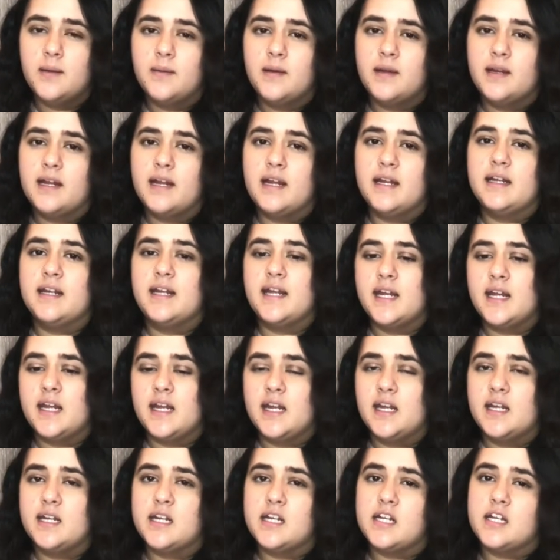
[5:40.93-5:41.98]
And
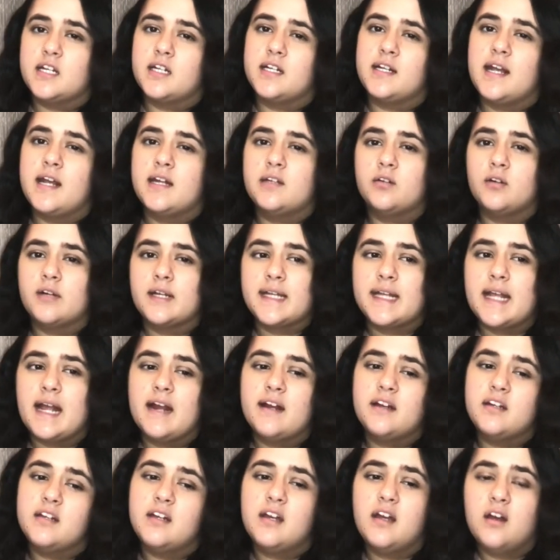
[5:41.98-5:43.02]
then Kendall was
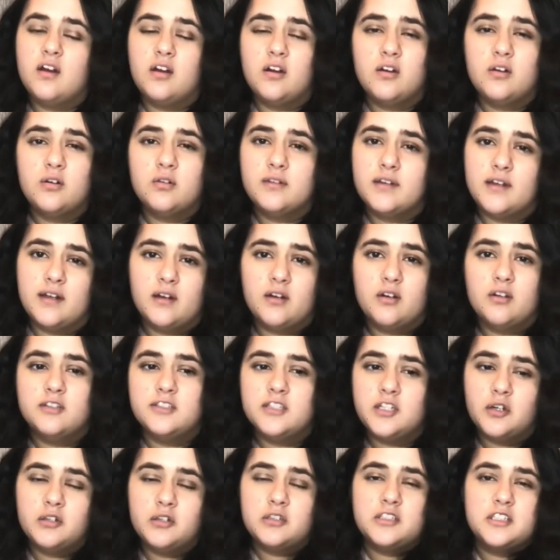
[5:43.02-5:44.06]
like, no,
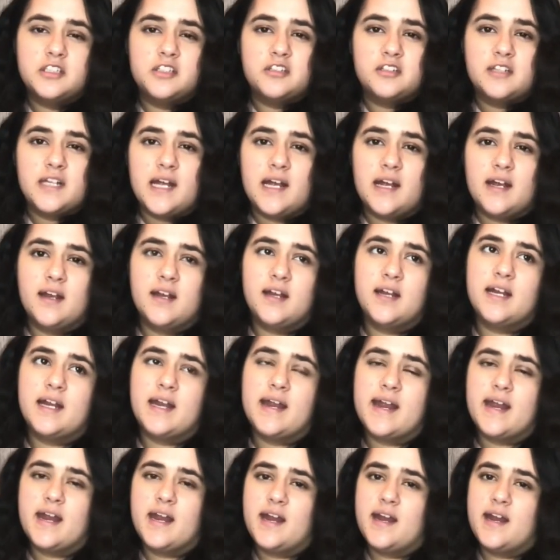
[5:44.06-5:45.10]
don't do that.
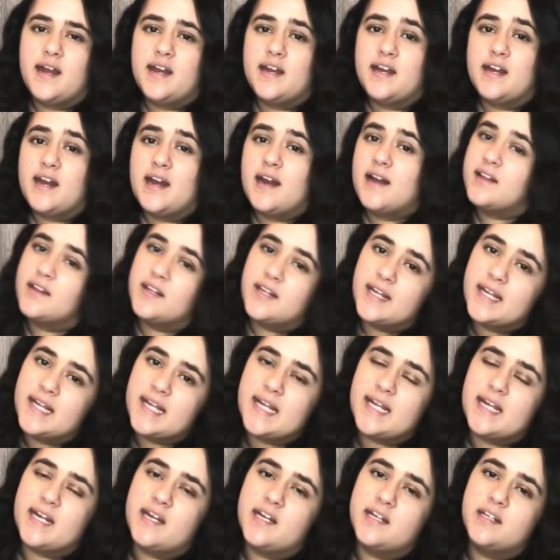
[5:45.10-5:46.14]
And I
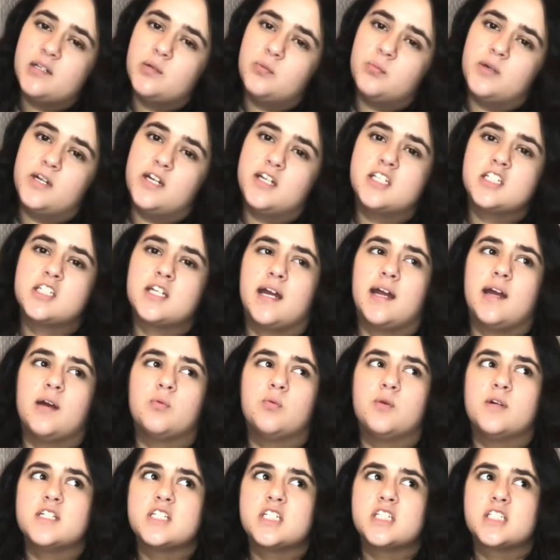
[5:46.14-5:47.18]
listened, which I
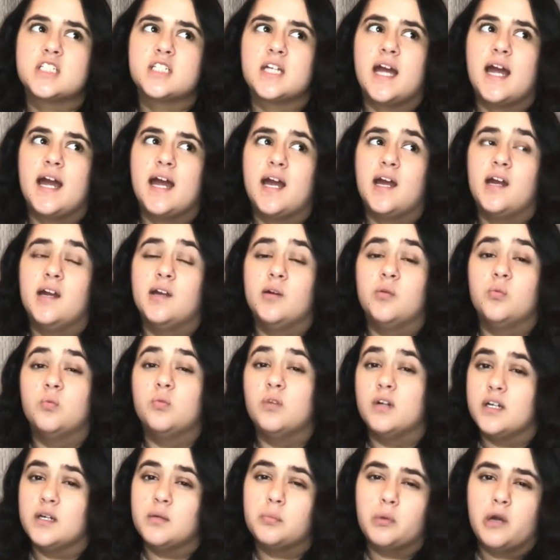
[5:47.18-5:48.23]
wish I
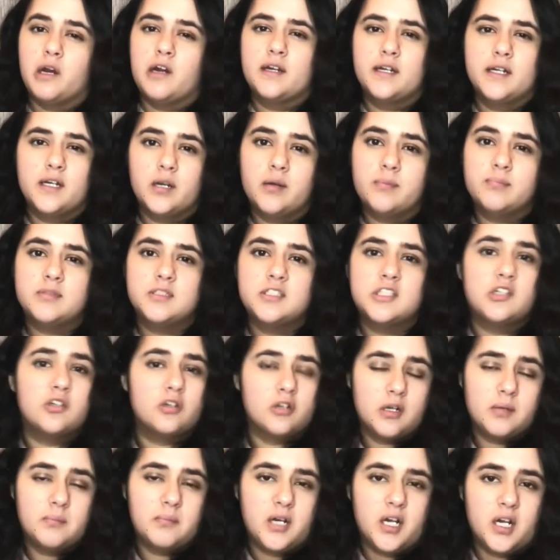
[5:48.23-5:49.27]
would have brought it up to
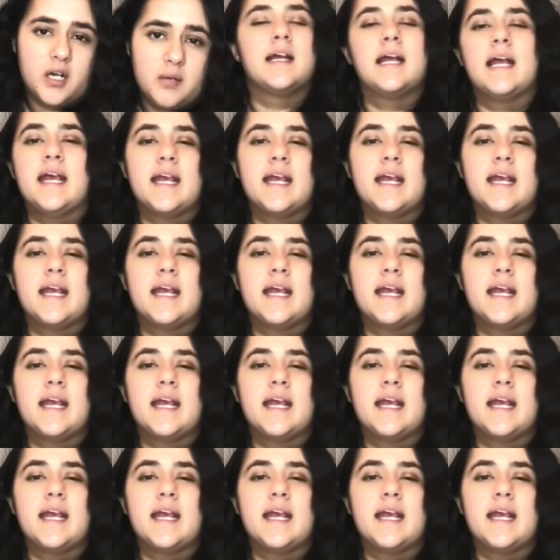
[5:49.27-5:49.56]
her mom.